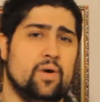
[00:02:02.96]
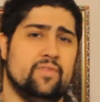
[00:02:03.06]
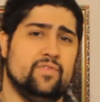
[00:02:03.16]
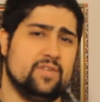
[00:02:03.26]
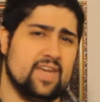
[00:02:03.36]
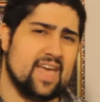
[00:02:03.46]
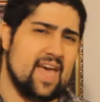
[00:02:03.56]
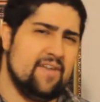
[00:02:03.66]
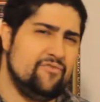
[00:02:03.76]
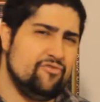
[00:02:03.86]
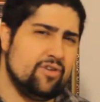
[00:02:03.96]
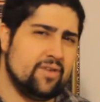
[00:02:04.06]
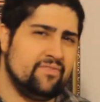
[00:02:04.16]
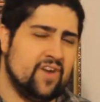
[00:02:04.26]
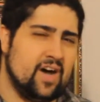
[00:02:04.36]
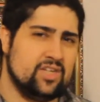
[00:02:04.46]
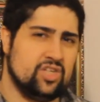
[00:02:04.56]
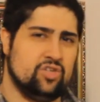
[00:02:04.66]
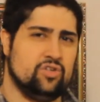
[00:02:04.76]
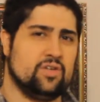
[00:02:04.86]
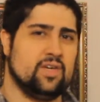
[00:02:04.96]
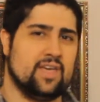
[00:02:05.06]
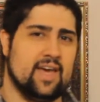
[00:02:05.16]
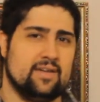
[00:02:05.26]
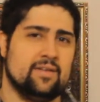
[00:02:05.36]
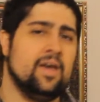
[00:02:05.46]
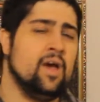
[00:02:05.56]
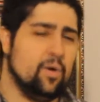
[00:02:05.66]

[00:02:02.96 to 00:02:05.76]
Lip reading: one of you, take every advantage you can get.